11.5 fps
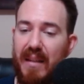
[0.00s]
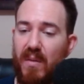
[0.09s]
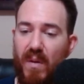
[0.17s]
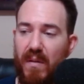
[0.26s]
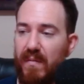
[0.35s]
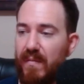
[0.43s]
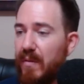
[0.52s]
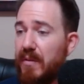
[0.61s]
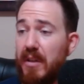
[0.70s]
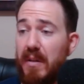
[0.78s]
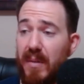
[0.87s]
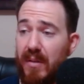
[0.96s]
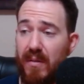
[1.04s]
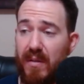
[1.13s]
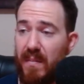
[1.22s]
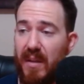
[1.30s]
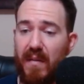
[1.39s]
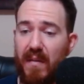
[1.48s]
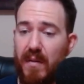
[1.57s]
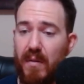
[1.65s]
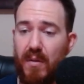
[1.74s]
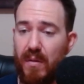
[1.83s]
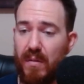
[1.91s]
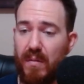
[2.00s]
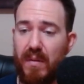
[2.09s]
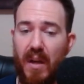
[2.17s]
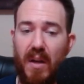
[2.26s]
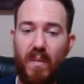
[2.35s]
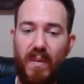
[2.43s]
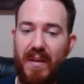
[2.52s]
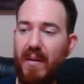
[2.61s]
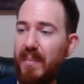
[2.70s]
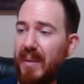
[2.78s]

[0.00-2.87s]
you want for achievements or something if you choose without